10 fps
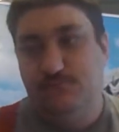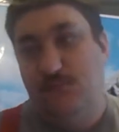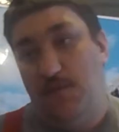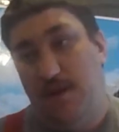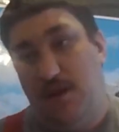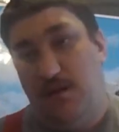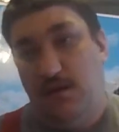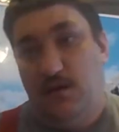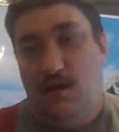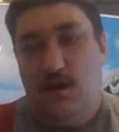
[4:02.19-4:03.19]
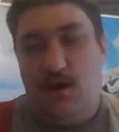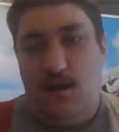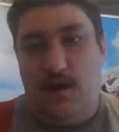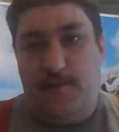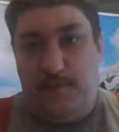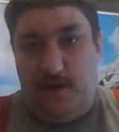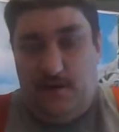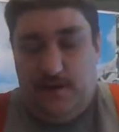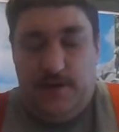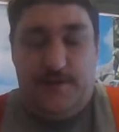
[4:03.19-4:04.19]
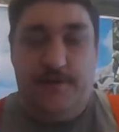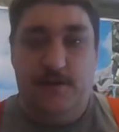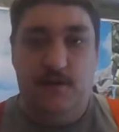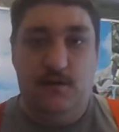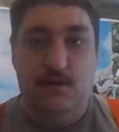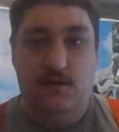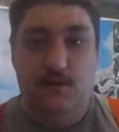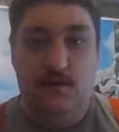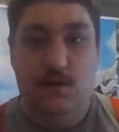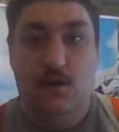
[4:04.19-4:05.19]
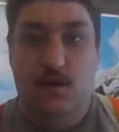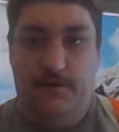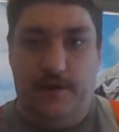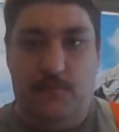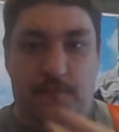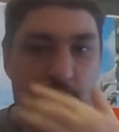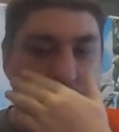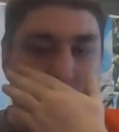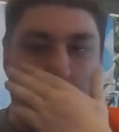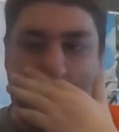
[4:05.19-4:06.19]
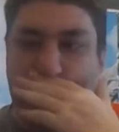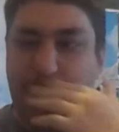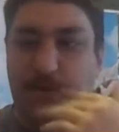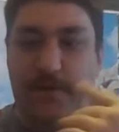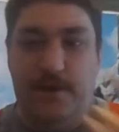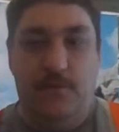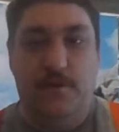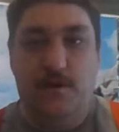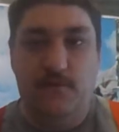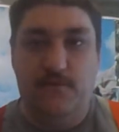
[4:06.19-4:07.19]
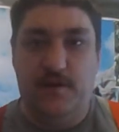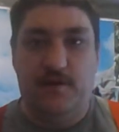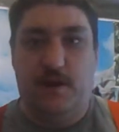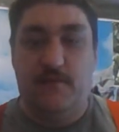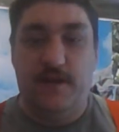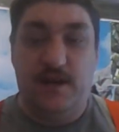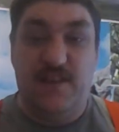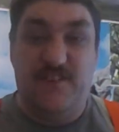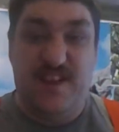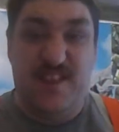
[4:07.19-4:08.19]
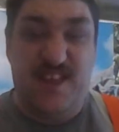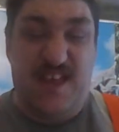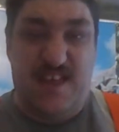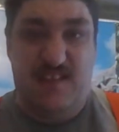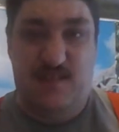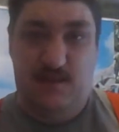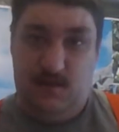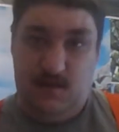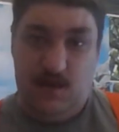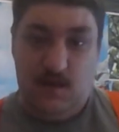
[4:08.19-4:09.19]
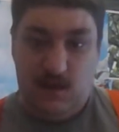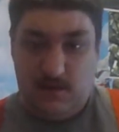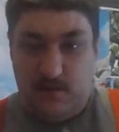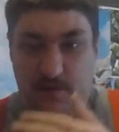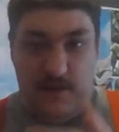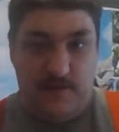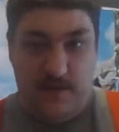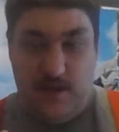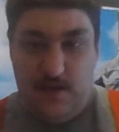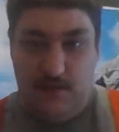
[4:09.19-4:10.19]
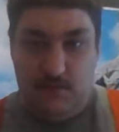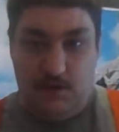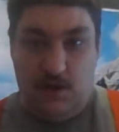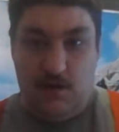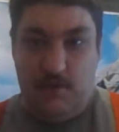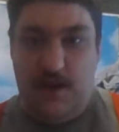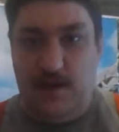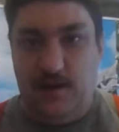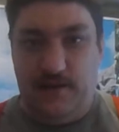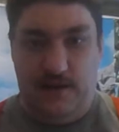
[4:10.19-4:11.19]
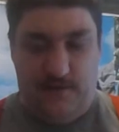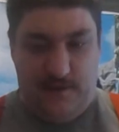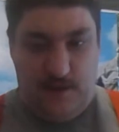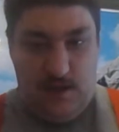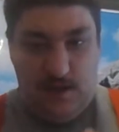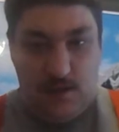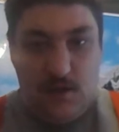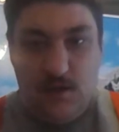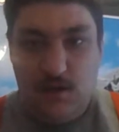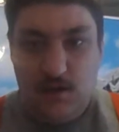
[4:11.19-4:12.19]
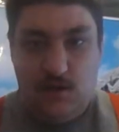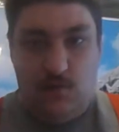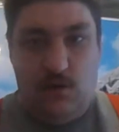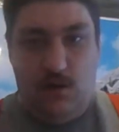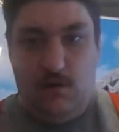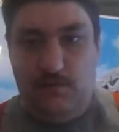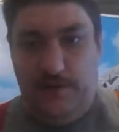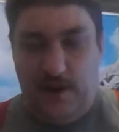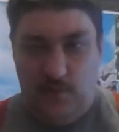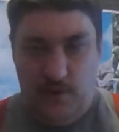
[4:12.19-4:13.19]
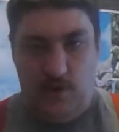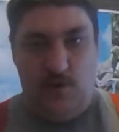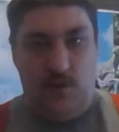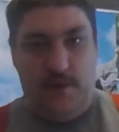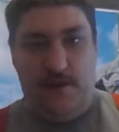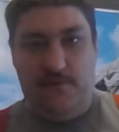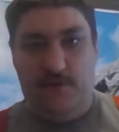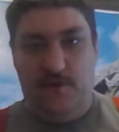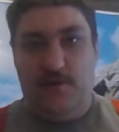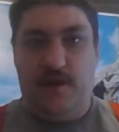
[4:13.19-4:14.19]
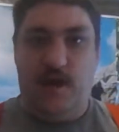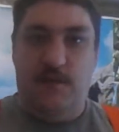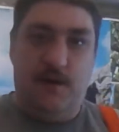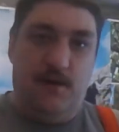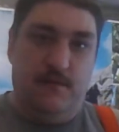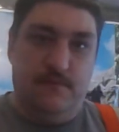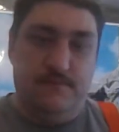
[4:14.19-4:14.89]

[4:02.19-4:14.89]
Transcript: I mean, let's be honest. Some people, when they were young, video games didn't even exist. So they've seen them come in and they've seen what they were when they first came out.